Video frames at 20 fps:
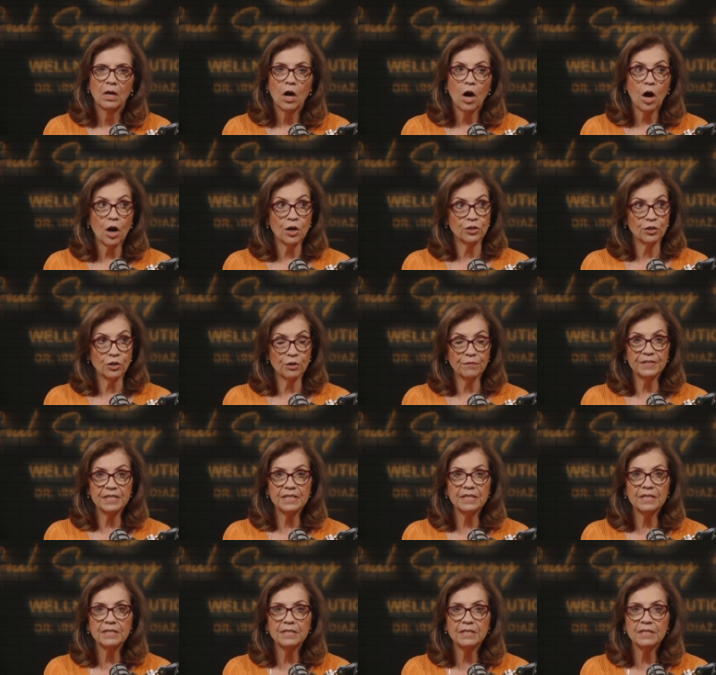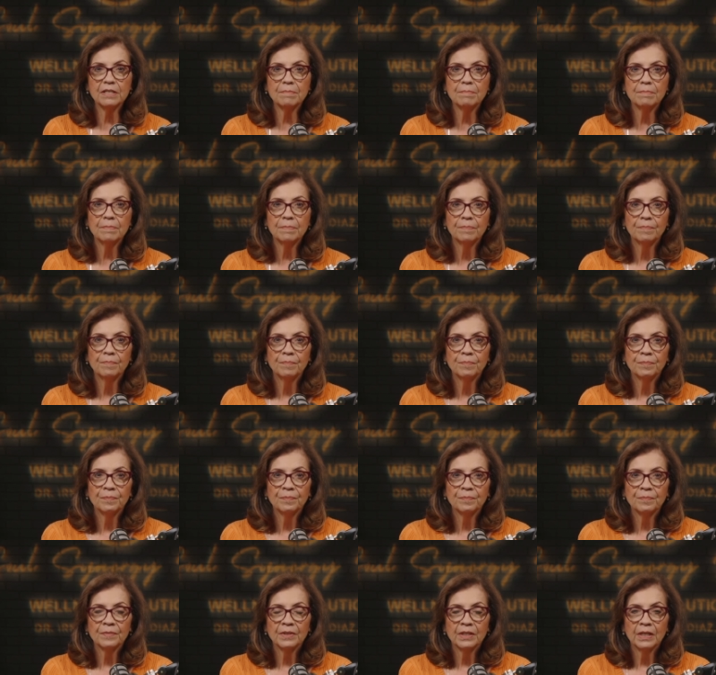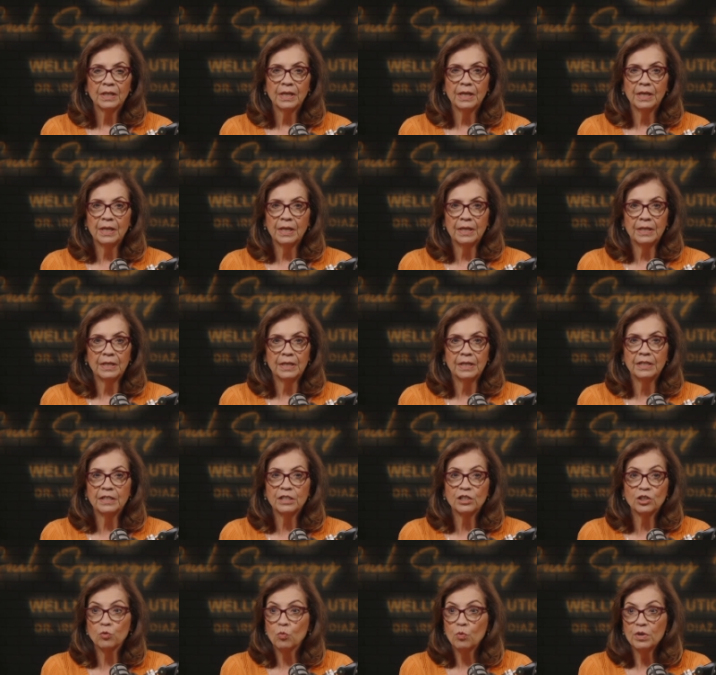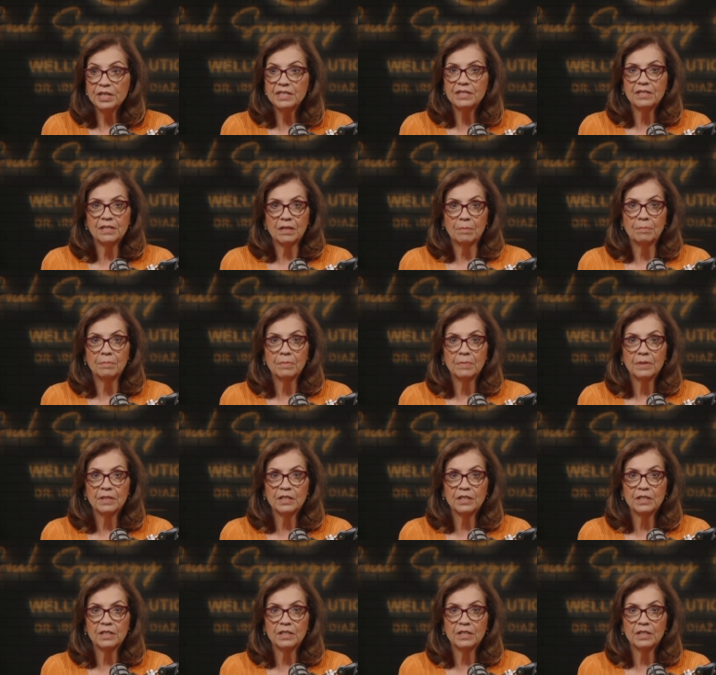Our nervous system, in its wisdom,